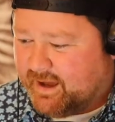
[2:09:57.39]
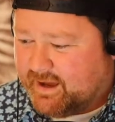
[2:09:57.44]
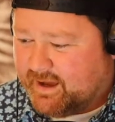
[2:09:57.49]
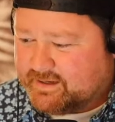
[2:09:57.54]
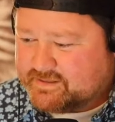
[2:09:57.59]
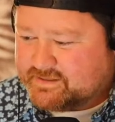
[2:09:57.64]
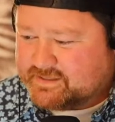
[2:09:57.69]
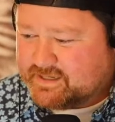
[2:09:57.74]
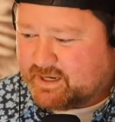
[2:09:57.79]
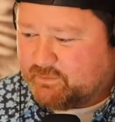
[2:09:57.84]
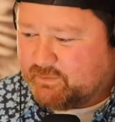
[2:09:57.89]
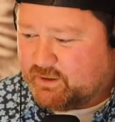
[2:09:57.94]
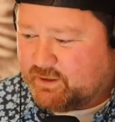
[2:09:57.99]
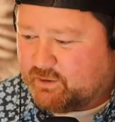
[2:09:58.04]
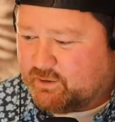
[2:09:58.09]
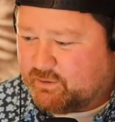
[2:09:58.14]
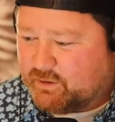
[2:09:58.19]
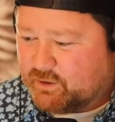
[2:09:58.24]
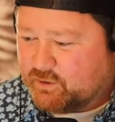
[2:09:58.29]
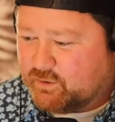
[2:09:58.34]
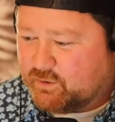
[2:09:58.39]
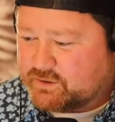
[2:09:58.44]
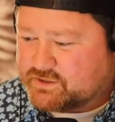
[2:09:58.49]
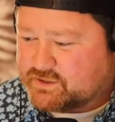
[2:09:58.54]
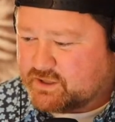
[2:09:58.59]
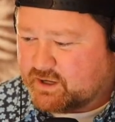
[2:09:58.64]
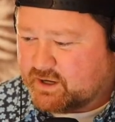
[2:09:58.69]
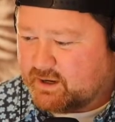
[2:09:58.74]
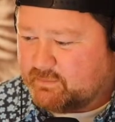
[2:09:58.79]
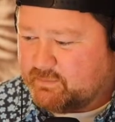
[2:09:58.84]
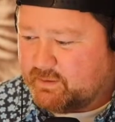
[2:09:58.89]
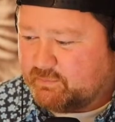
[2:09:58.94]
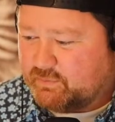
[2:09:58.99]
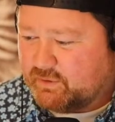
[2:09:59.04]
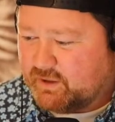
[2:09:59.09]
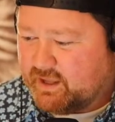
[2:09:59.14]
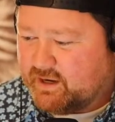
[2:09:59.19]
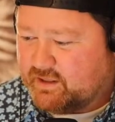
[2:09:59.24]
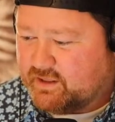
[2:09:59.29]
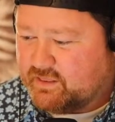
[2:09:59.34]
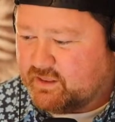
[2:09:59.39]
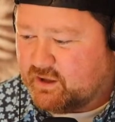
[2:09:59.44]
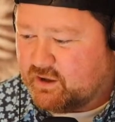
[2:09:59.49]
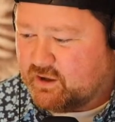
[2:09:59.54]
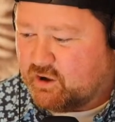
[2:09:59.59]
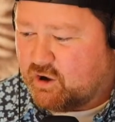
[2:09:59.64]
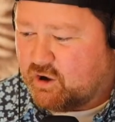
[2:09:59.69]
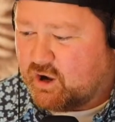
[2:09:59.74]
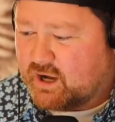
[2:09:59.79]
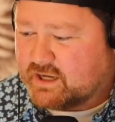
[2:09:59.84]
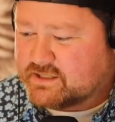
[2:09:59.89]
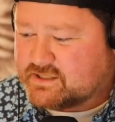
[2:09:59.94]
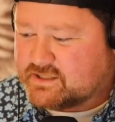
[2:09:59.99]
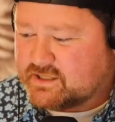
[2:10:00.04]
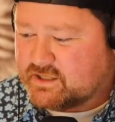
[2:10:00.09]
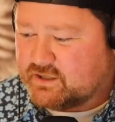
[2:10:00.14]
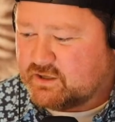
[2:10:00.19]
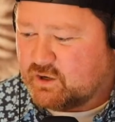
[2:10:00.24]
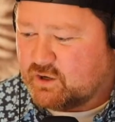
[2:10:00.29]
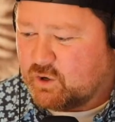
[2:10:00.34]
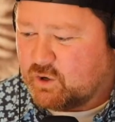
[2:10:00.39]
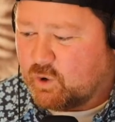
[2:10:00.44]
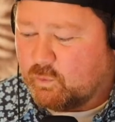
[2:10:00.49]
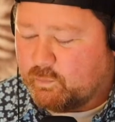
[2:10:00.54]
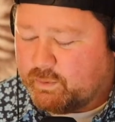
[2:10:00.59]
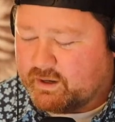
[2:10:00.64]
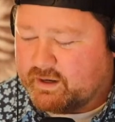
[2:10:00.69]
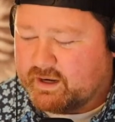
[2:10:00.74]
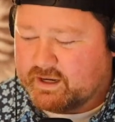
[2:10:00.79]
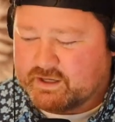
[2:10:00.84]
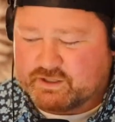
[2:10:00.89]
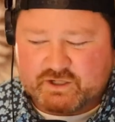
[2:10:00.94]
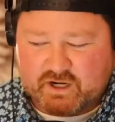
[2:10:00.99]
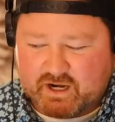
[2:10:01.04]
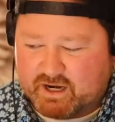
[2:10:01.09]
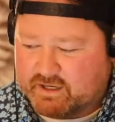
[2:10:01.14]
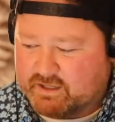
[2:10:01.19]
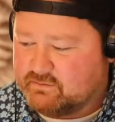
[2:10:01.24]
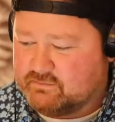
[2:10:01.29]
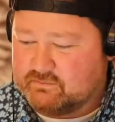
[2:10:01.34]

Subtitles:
Does anyone know where the courses are going to be played in the Austin Open next year?